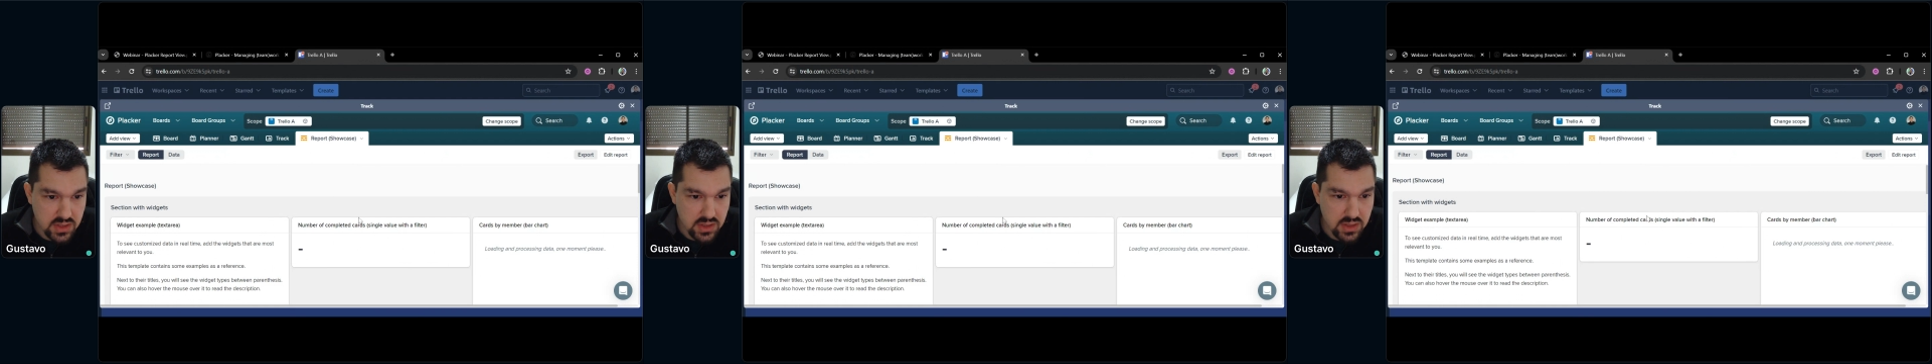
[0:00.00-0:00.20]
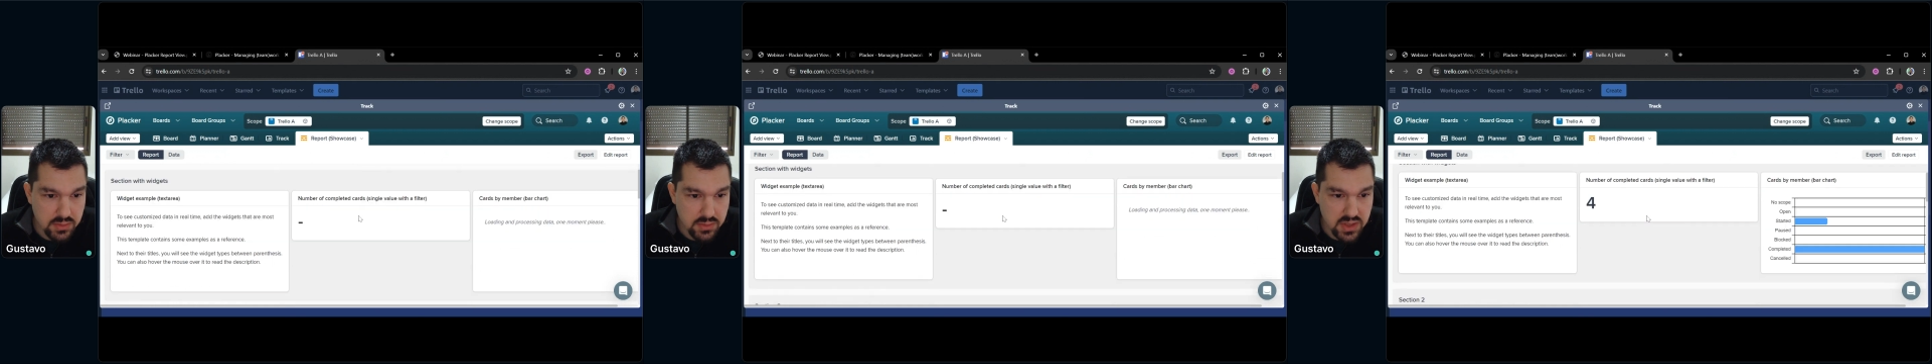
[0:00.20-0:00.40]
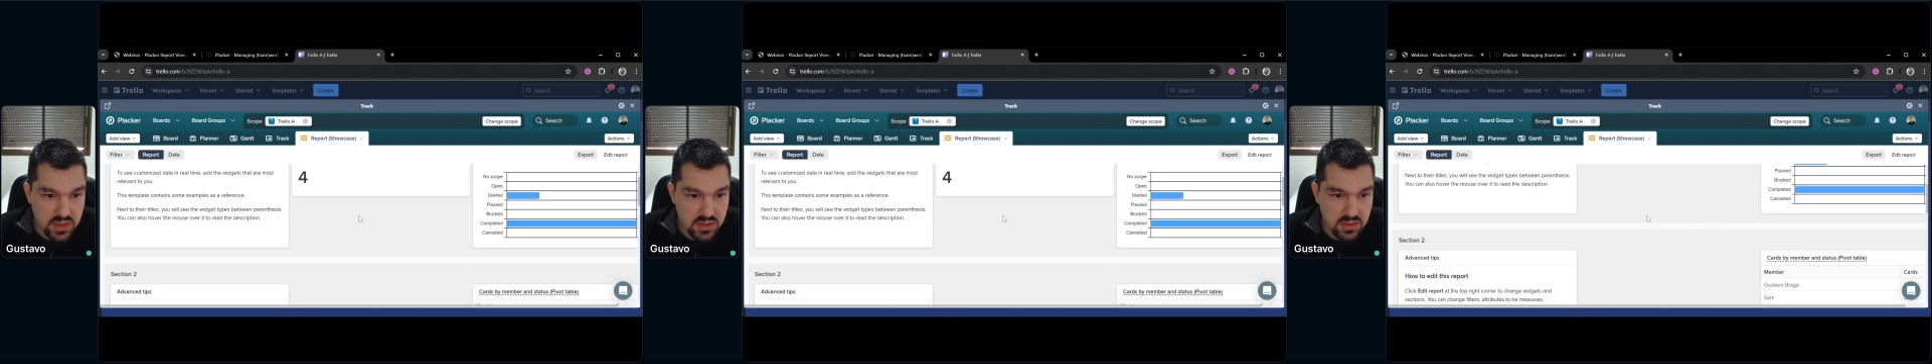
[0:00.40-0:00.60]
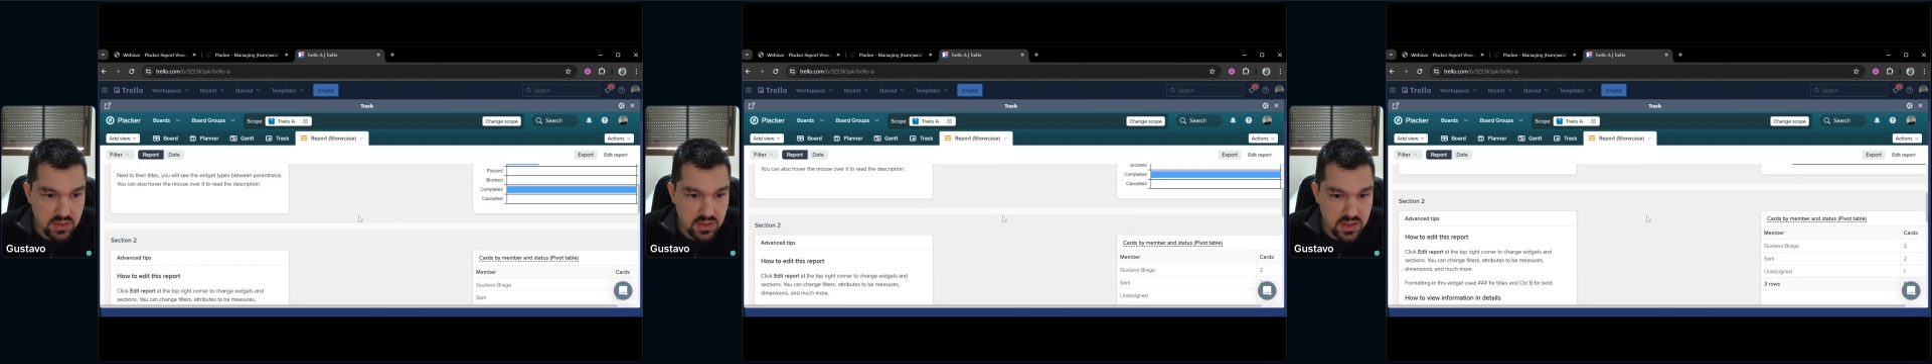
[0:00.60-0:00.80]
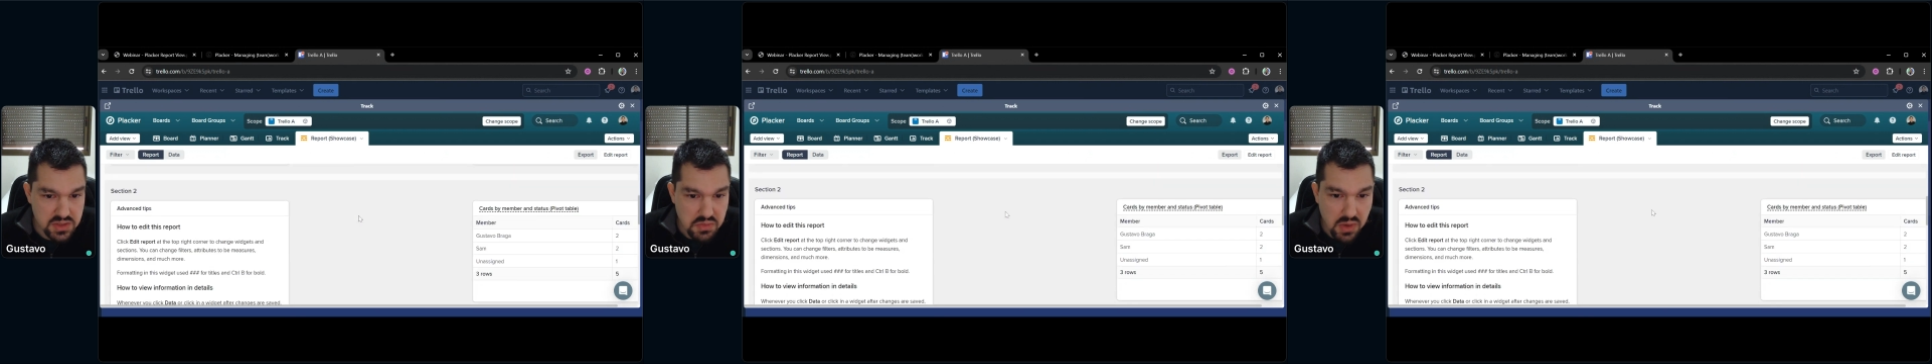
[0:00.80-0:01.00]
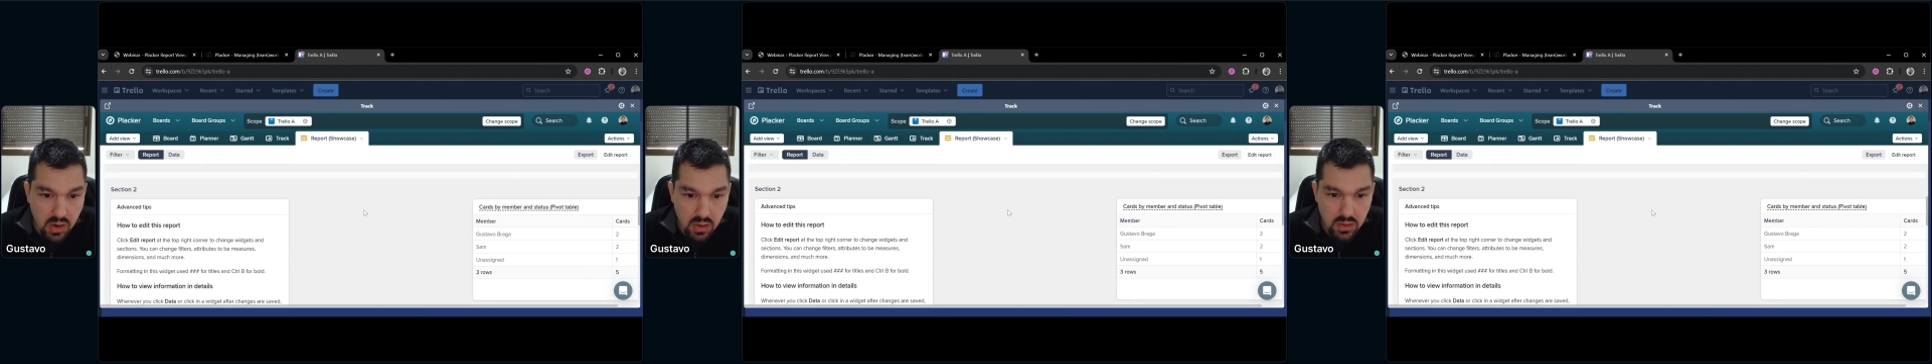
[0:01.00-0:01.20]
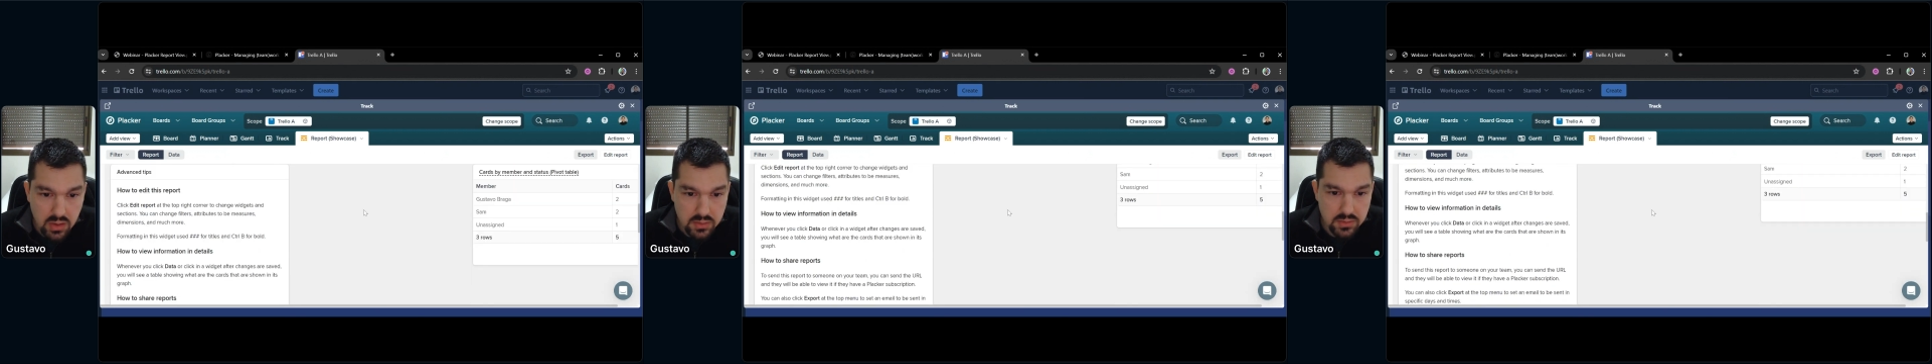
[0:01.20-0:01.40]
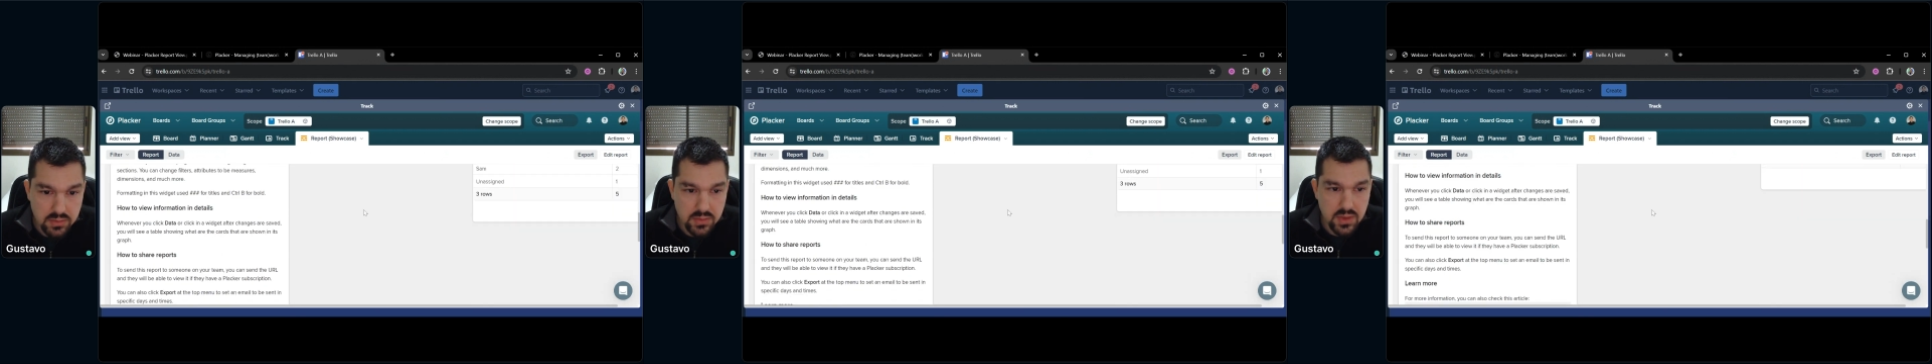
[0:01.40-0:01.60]
a bit
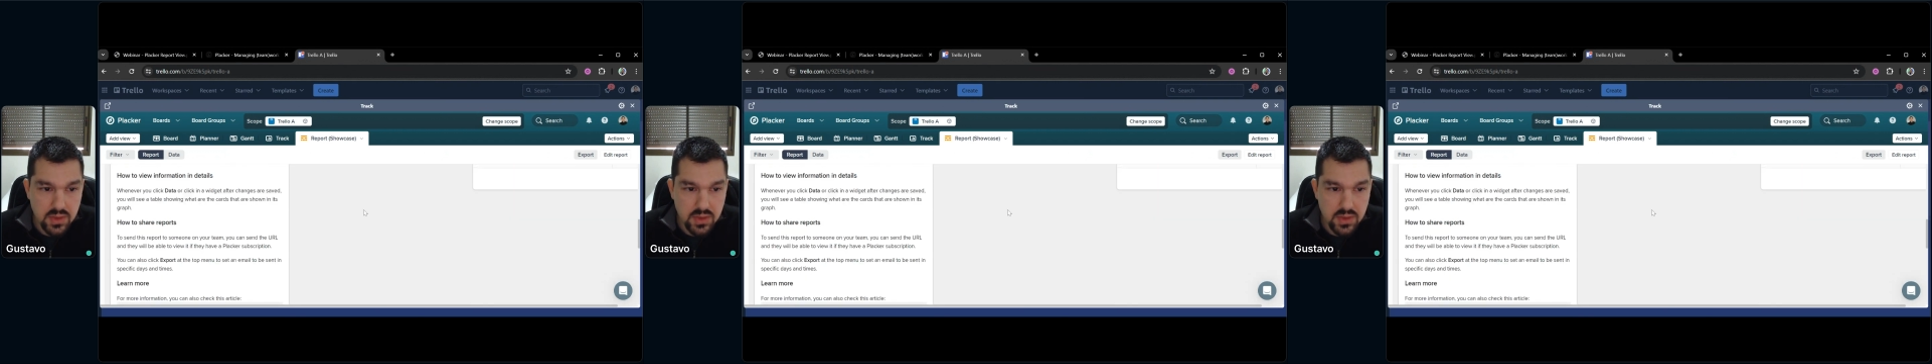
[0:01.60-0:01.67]
small,